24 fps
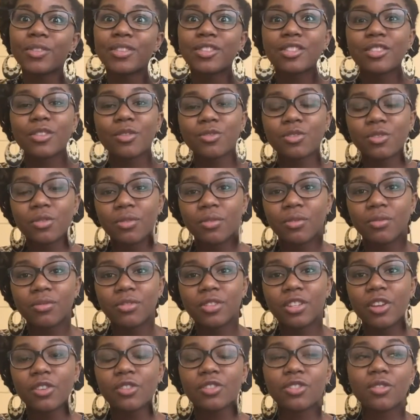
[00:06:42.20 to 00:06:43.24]
Social
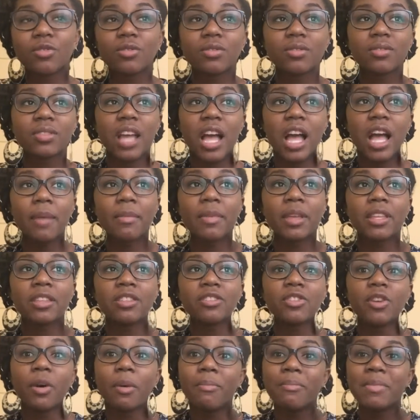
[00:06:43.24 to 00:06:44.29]
time and,
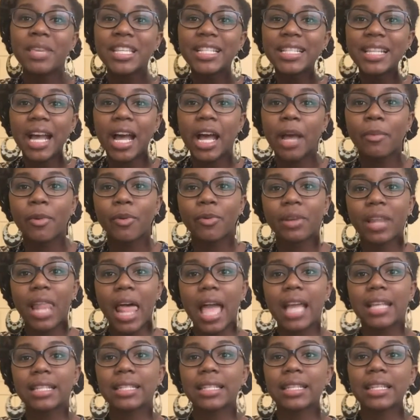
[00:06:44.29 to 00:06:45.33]
me time and
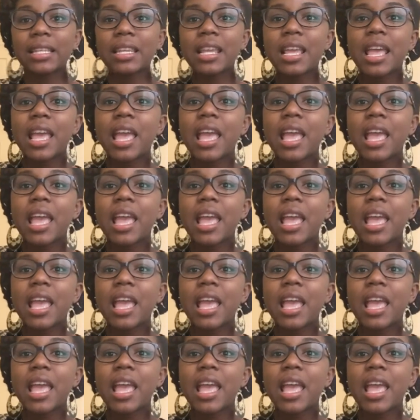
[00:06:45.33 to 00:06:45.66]
relaxing.